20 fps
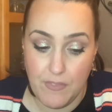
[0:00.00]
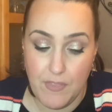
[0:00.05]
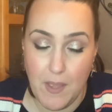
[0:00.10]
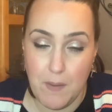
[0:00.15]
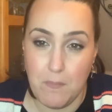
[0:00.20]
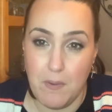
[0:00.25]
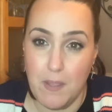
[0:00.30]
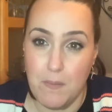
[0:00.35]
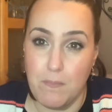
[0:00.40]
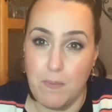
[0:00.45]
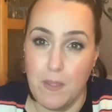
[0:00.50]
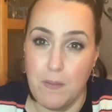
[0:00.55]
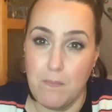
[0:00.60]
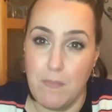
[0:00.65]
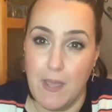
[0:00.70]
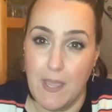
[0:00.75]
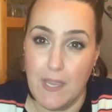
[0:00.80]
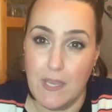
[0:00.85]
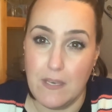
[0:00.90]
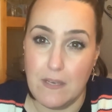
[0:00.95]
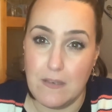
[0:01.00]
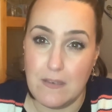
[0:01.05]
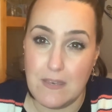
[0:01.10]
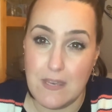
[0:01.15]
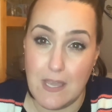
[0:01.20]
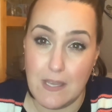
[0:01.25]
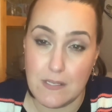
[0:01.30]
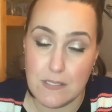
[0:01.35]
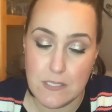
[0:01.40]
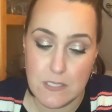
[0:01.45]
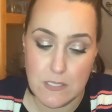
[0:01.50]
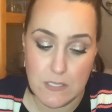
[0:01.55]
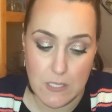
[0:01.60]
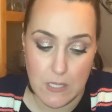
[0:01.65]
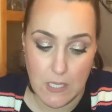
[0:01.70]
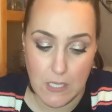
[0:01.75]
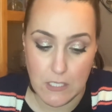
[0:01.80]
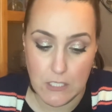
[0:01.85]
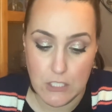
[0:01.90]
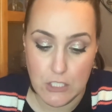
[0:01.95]
That might be my next
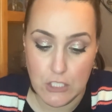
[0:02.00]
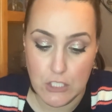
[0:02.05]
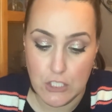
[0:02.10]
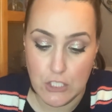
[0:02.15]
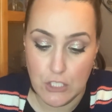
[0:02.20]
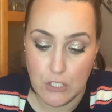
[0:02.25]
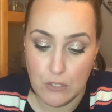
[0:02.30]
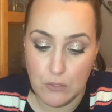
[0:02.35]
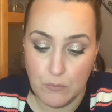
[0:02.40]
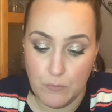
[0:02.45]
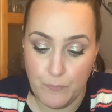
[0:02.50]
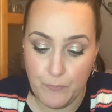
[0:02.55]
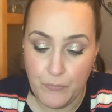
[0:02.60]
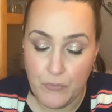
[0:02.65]
thing to do.